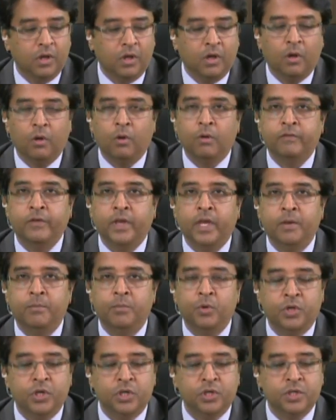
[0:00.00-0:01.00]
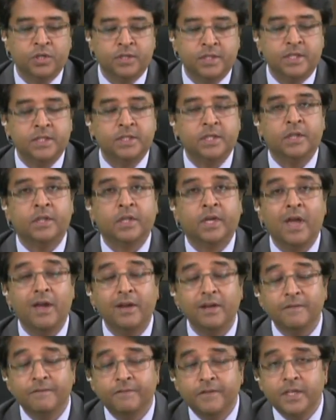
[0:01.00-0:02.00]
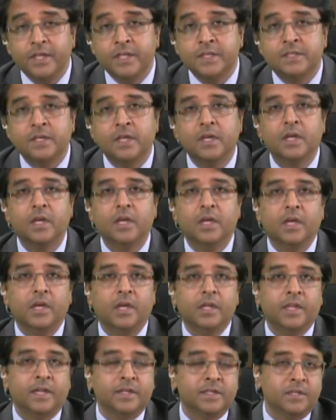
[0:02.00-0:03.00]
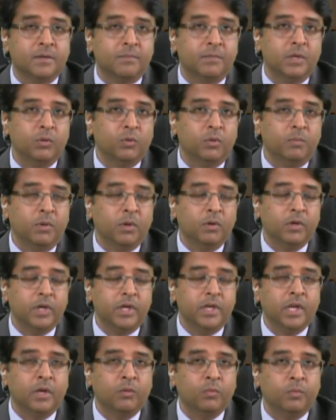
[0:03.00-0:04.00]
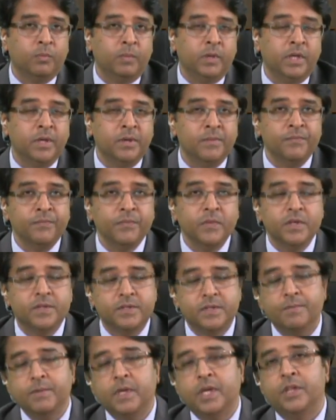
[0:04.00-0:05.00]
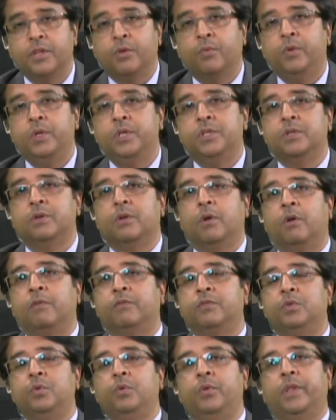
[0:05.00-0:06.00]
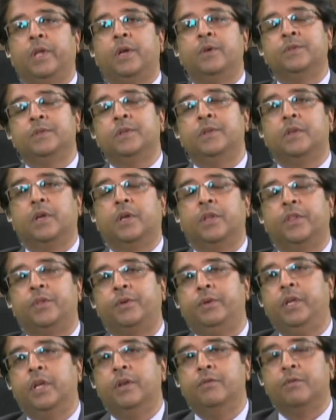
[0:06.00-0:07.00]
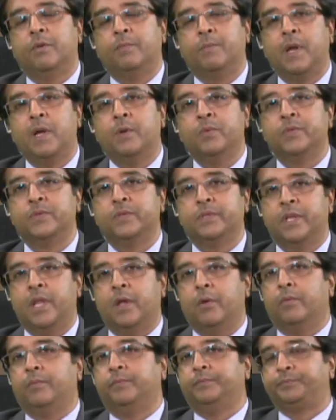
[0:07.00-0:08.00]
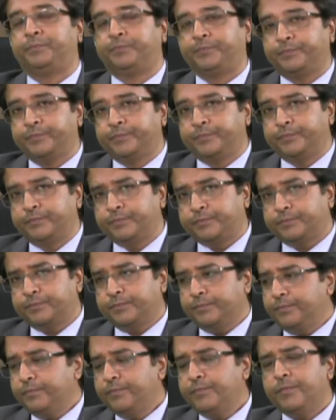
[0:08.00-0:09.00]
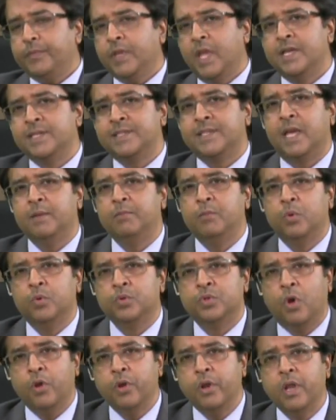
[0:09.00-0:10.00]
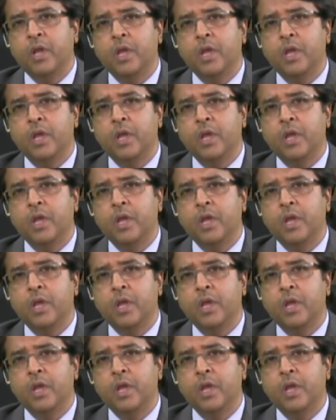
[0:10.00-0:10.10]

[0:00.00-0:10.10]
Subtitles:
of a British citizen. The kind of fees that somebody would be looking at would be something in the region of £2,300. Now, as time goes on,